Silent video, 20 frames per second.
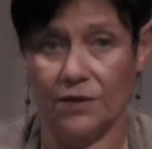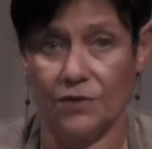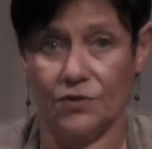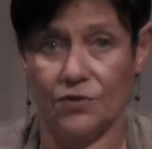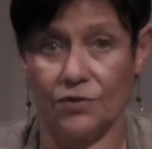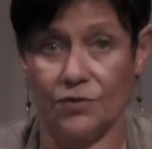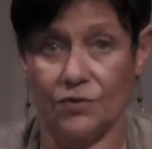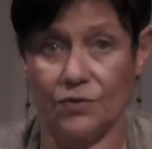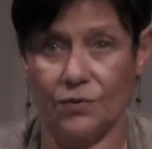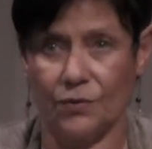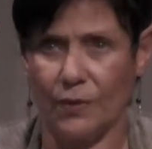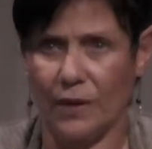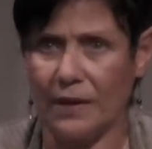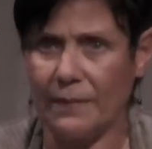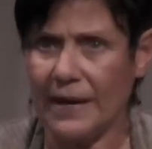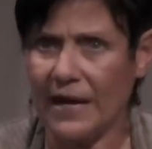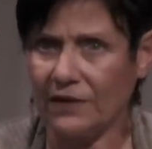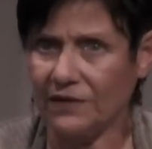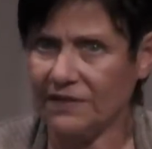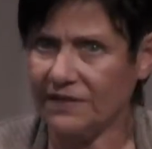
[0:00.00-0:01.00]
to
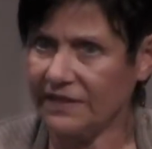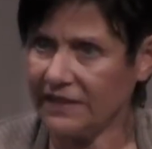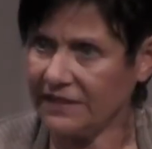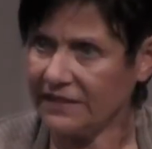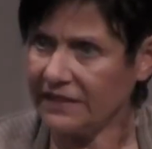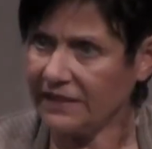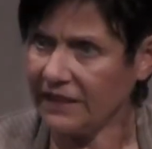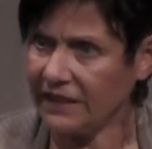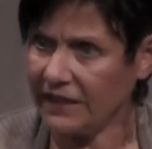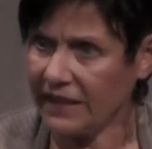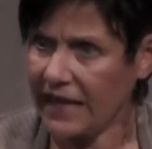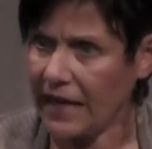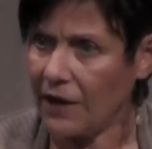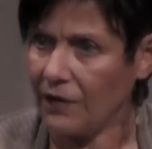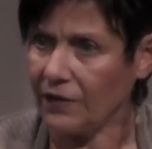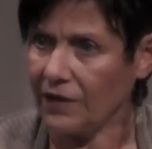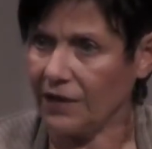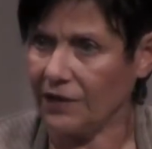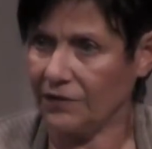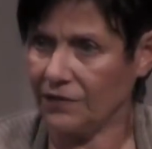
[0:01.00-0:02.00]
about 16
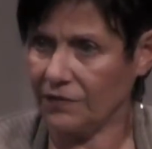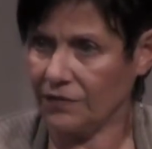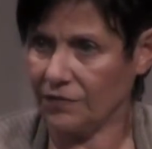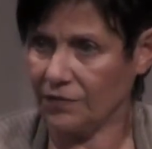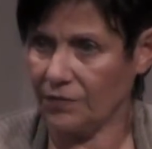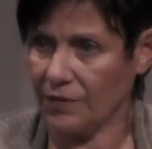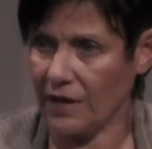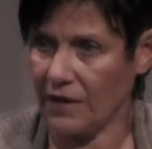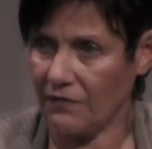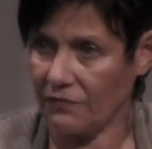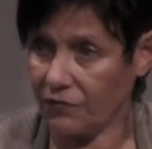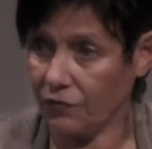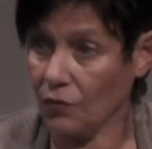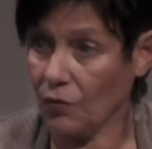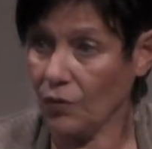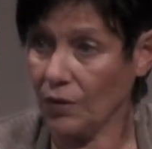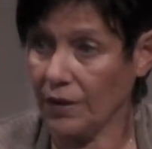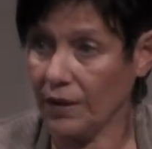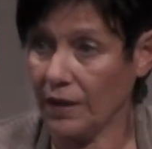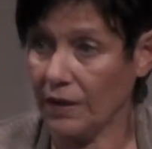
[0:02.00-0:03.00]
counties throughout
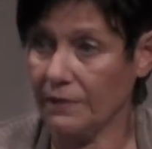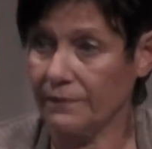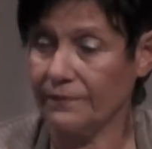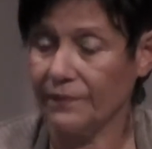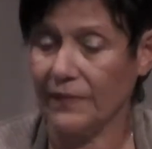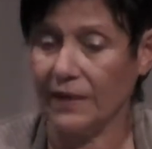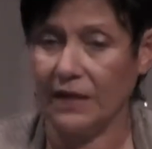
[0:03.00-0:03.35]
Florida.